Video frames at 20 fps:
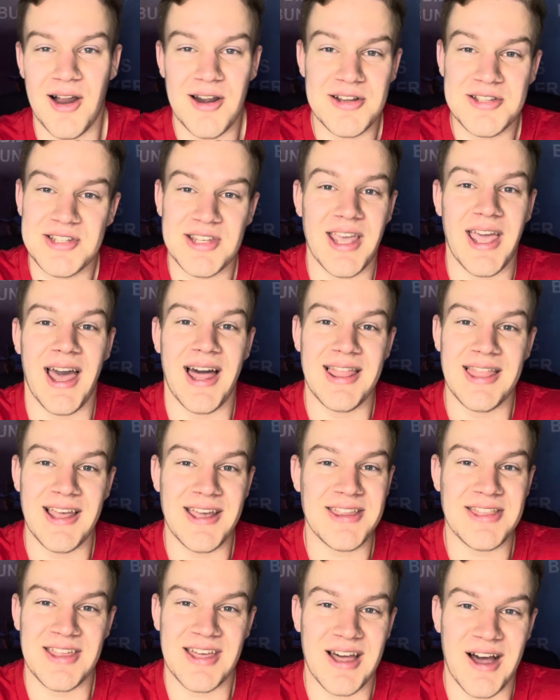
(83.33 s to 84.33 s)
honestly, I
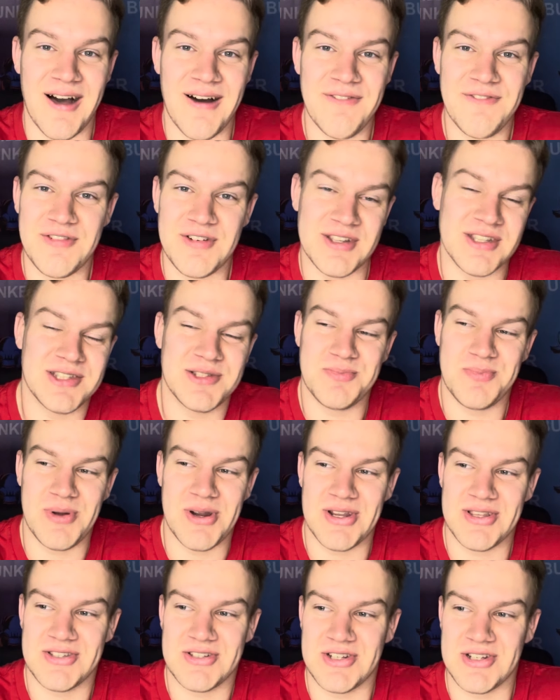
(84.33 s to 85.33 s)
like the confidence,
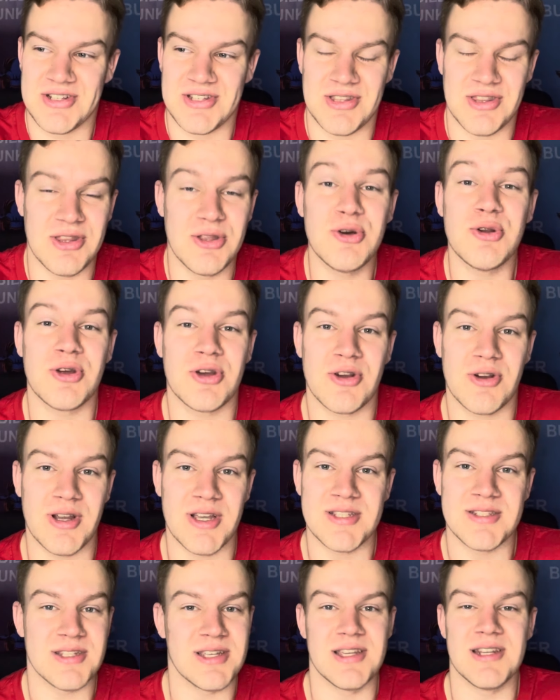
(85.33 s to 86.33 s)
but it's just
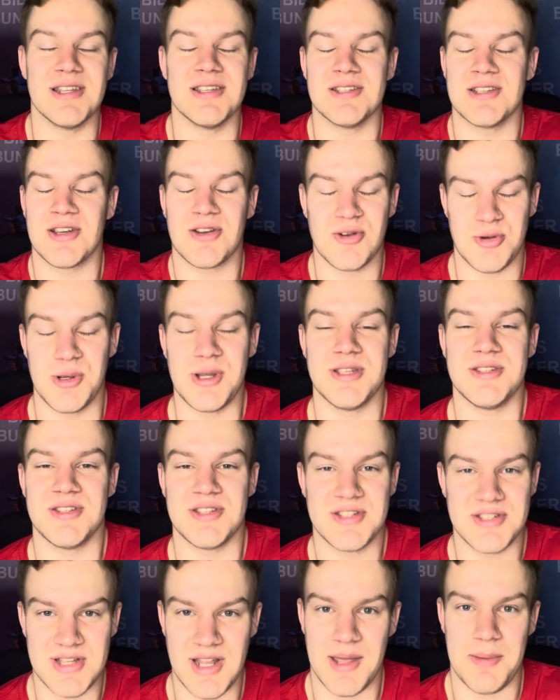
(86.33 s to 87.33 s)
ludicrous. It is a crazy
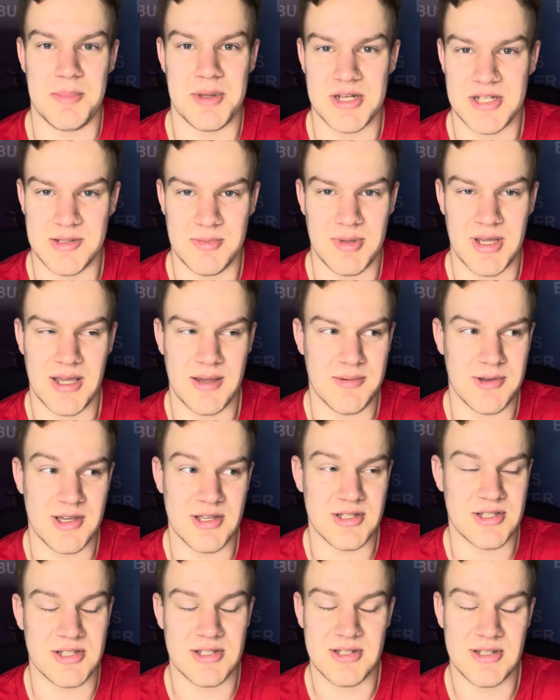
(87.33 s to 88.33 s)
statement to make
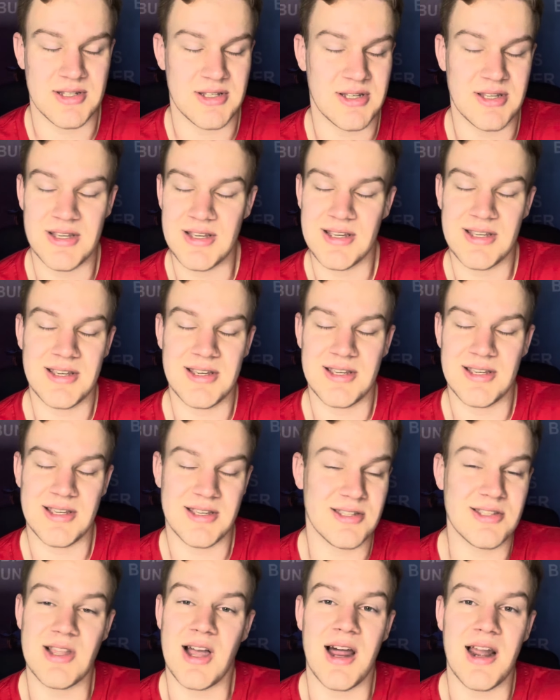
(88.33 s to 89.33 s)
because
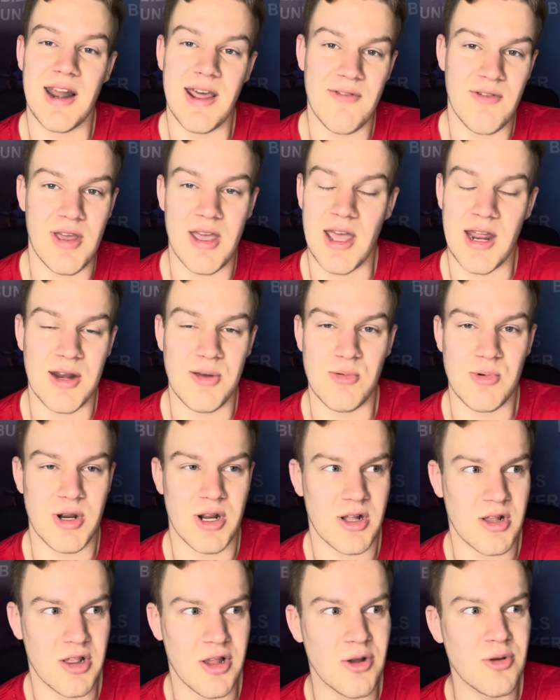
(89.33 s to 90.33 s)
he's not anywhere
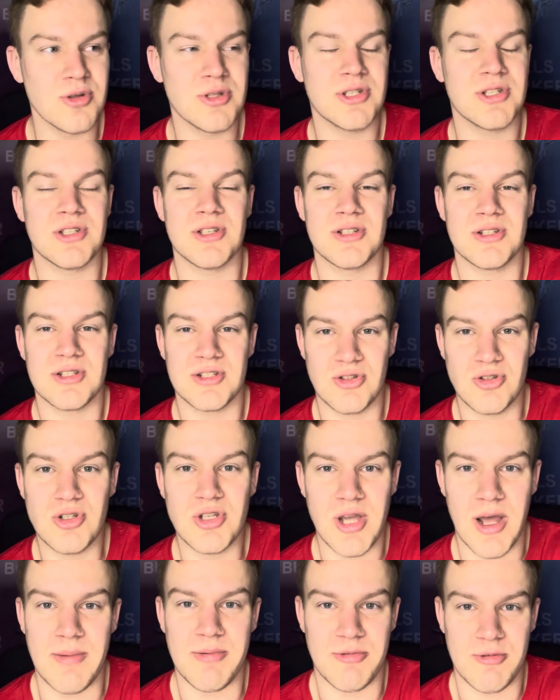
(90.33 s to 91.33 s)
close to
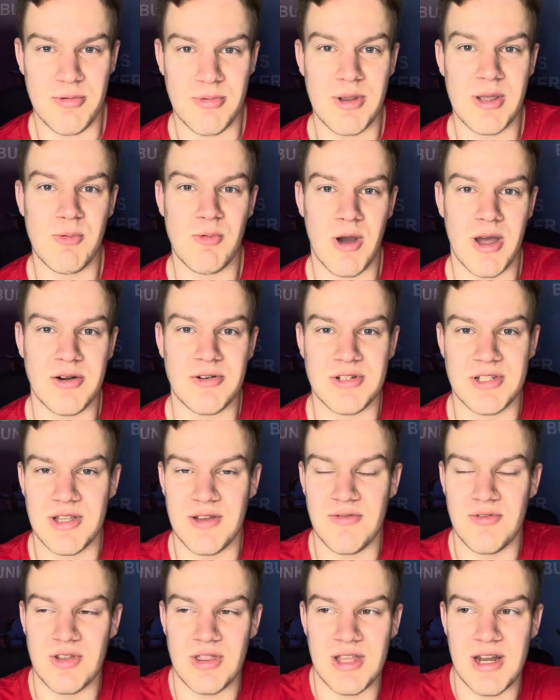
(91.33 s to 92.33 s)
top three wide
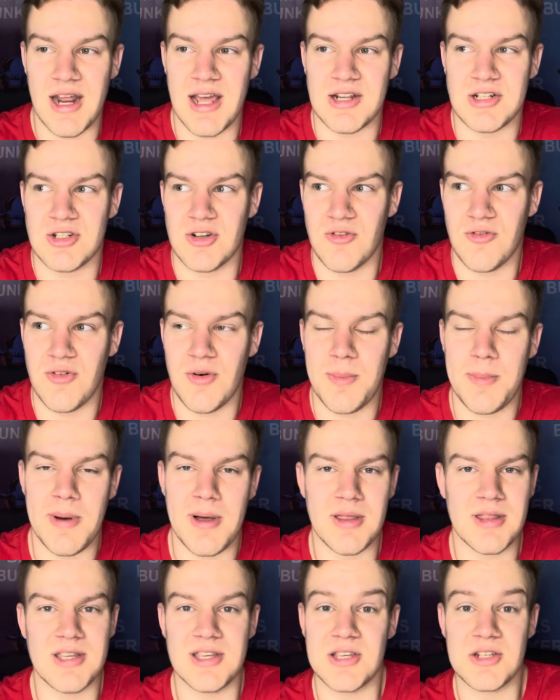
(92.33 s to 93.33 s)
receiver in the National
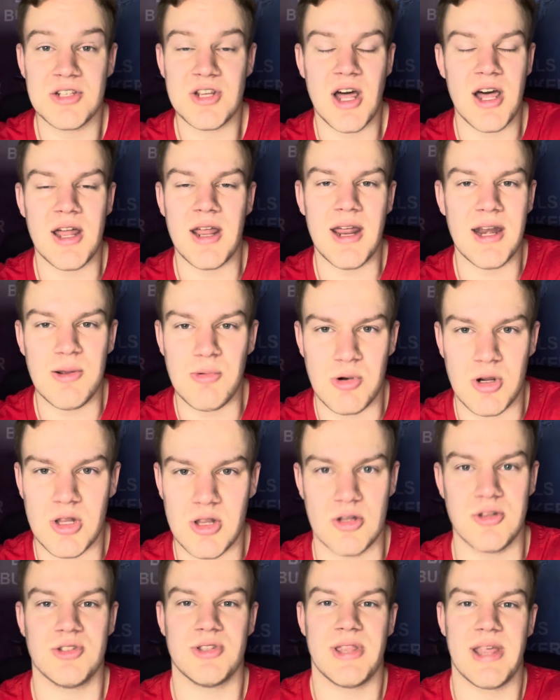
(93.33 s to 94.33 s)
Football League. He's not anywhere
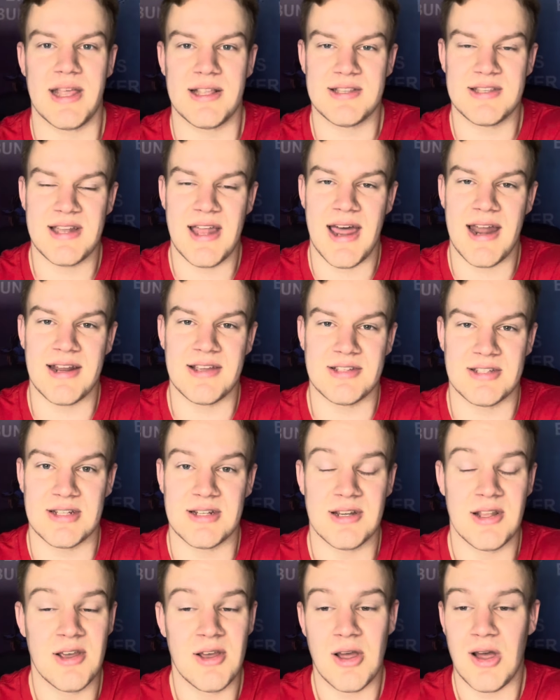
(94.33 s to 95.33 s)
close to that status.
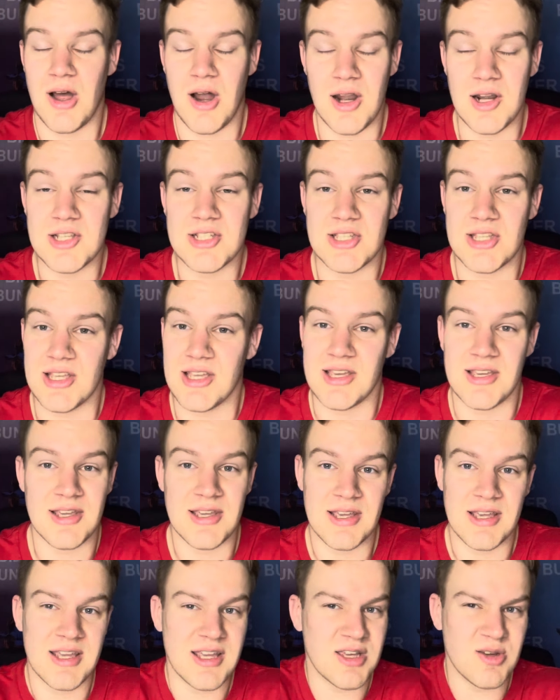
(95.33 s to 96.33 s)
And honestly,
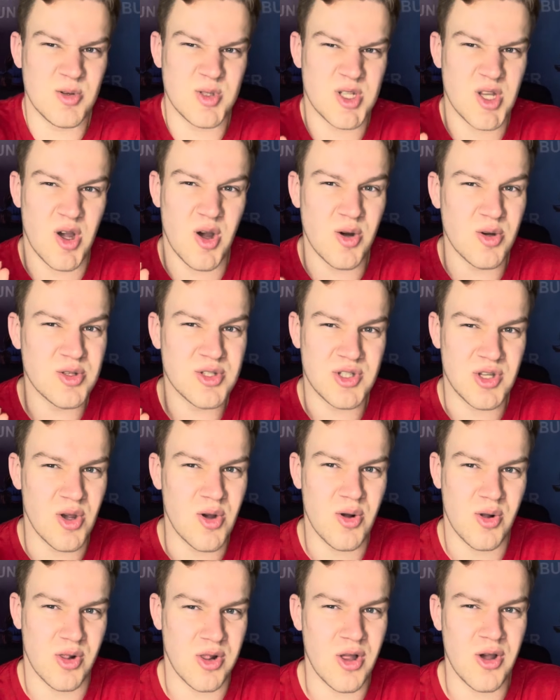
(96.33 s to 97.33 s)
he was oh
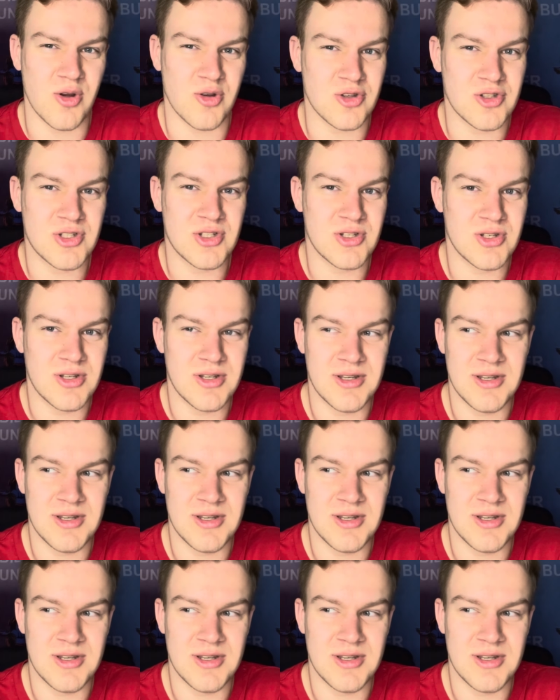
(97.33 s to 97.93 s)
so close